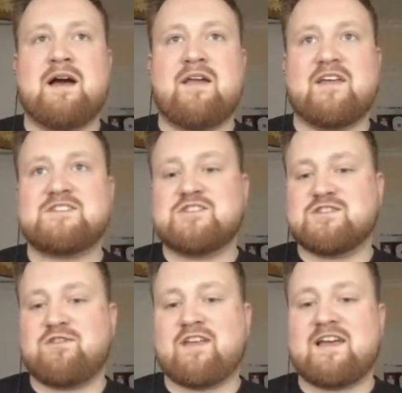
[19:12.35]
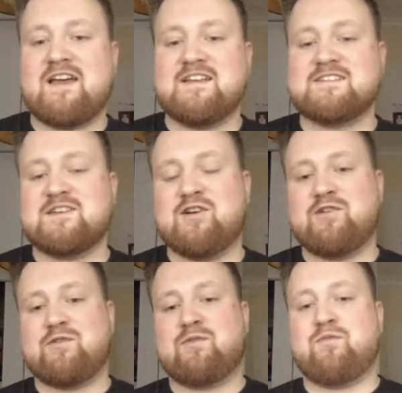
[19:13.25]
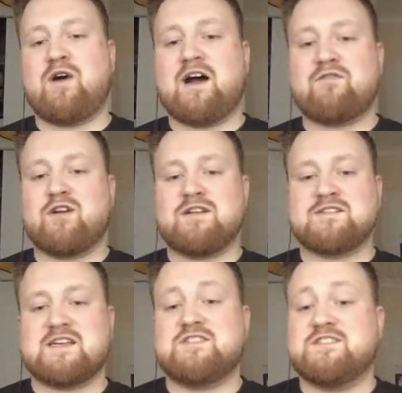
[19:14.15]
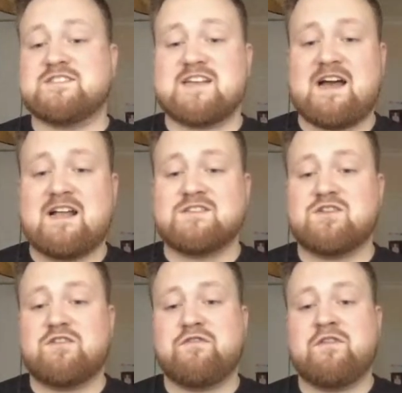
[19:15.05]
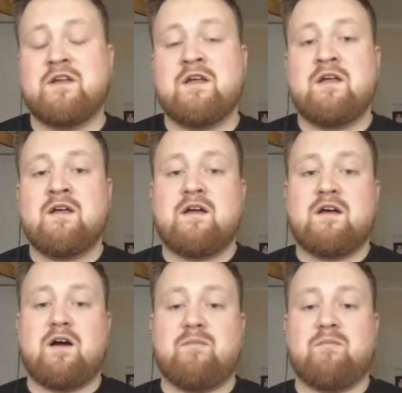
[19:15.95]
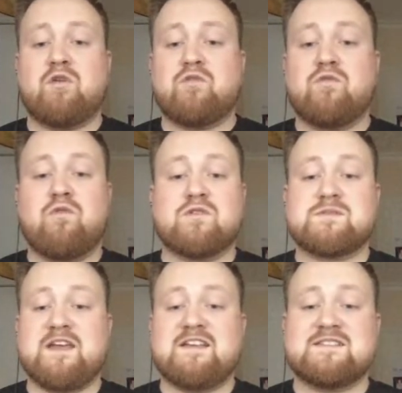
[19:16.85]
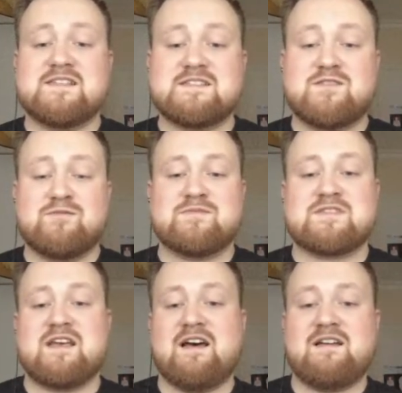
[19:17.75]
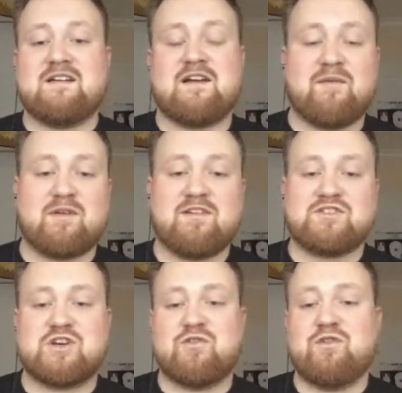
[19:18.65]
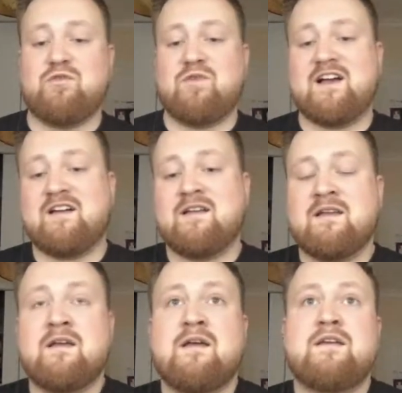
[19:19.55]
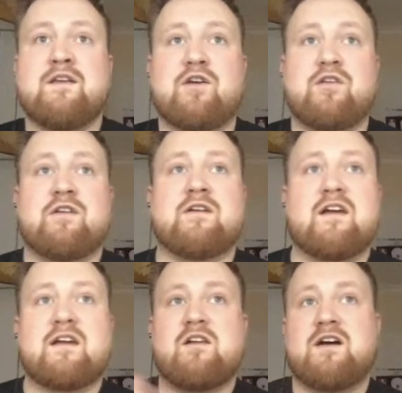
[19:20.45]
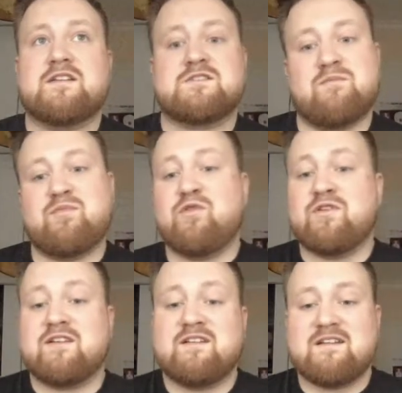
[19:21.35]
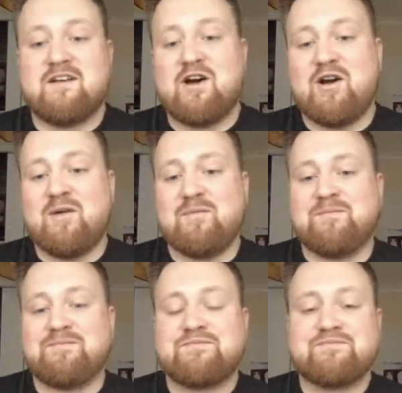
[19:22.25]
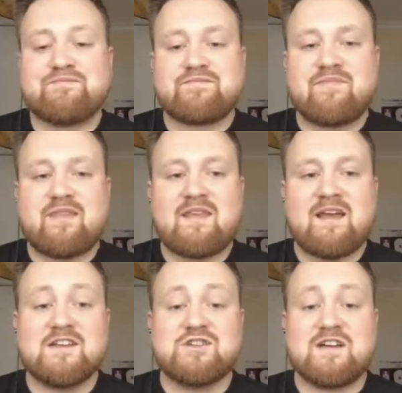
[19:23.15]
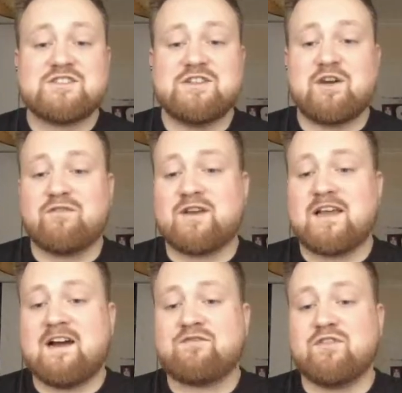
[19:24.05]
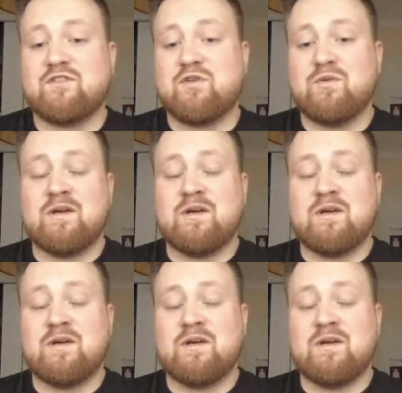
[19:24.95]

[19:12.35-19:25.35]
that's just not the case. So what I run is actually just a hands-off model, automated systems that I'm going to show you, where you can get clients on board, and you actually don't really have to do